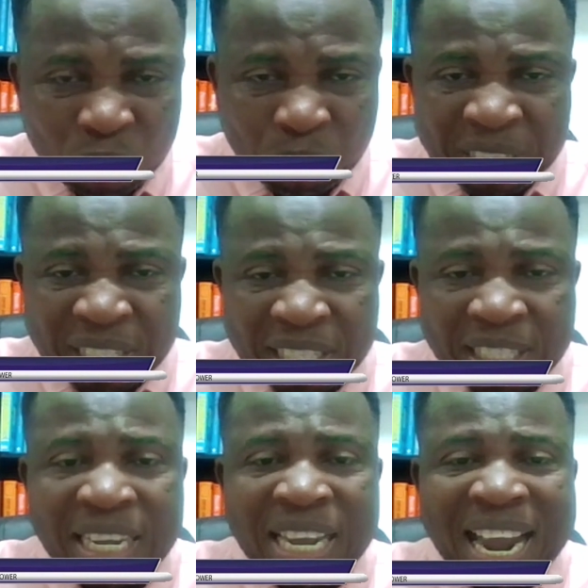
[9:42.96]
places.
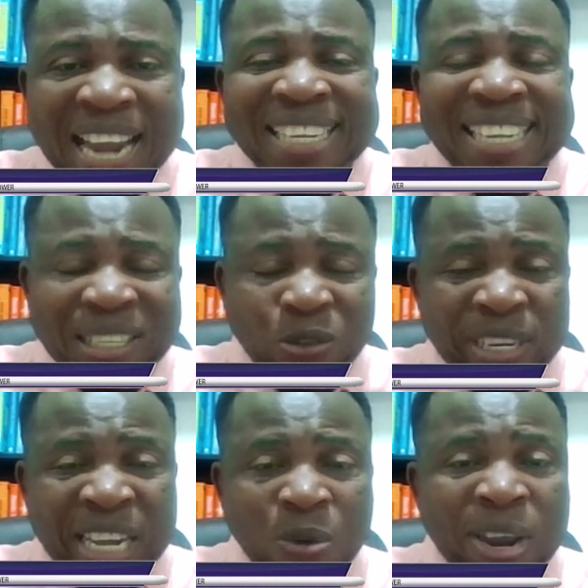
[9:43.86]
And yet,
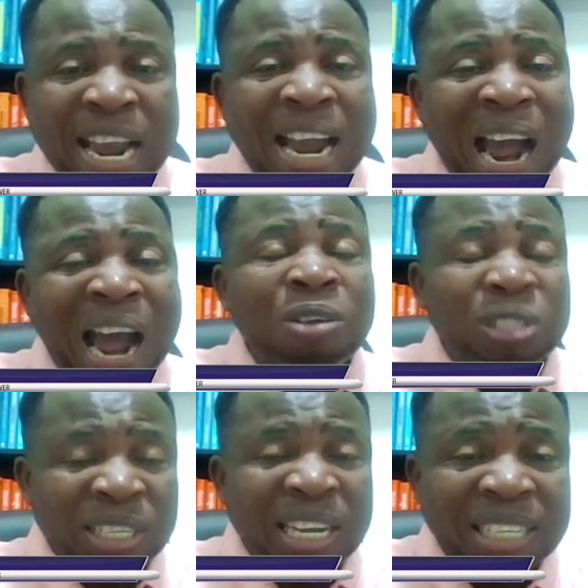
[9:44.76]
here we are, ours
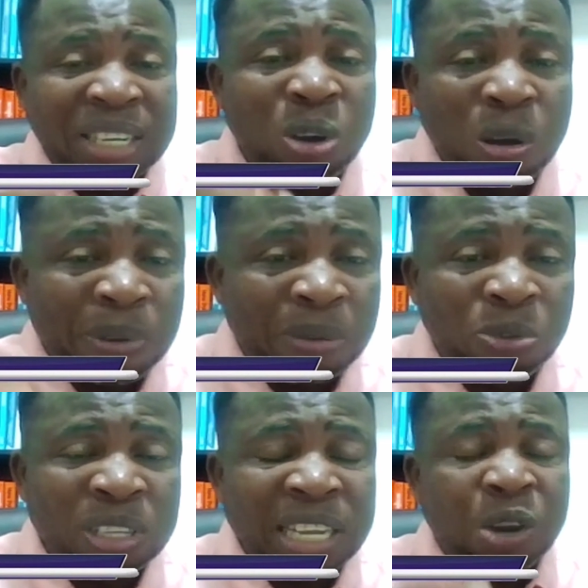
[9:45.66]
is getting up. So
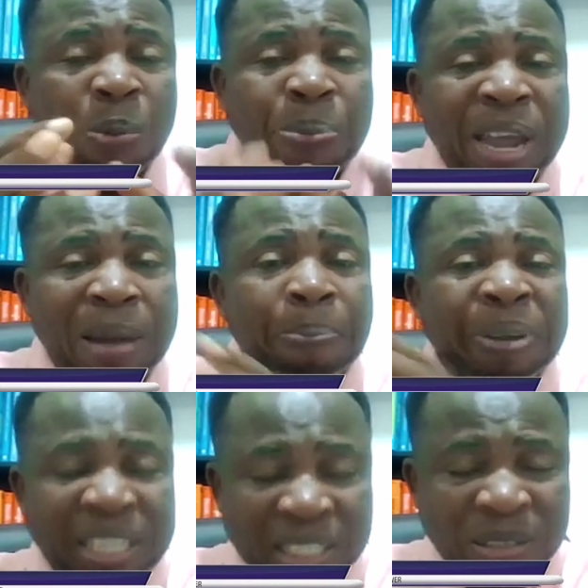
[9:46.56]
it's a copy and
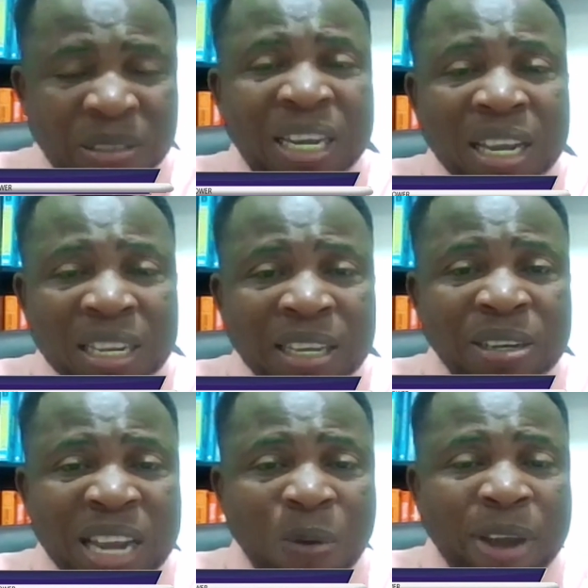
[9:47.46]
paste thing
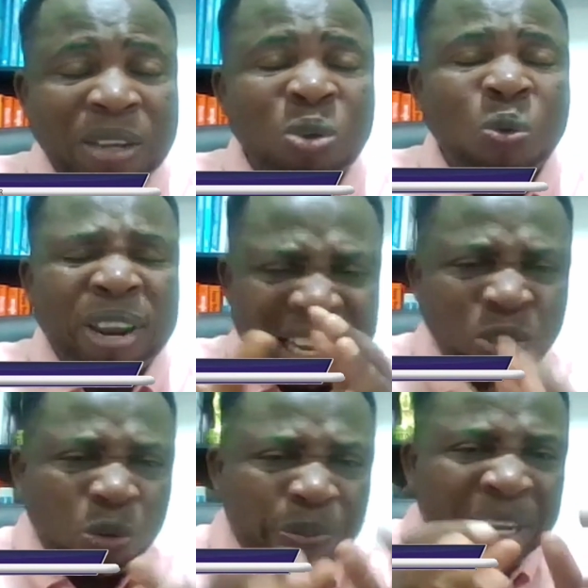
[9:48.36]
that we are doing. We need
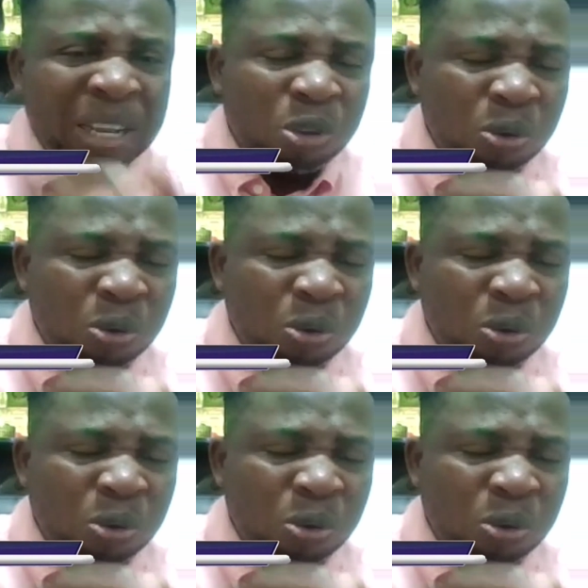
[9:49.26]
to begin to